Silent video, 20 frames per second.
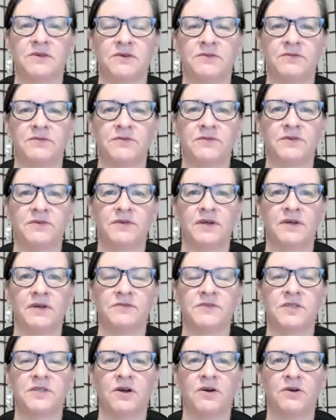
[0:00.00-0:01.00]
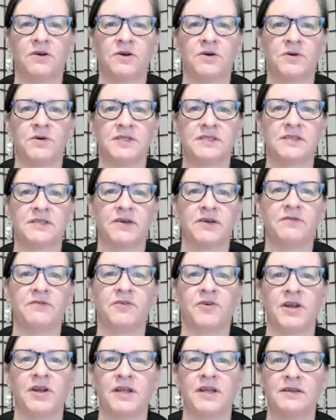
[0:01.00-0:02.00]
of sorrow and
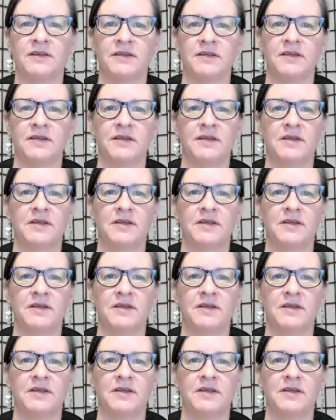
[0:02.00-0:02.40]
suffering,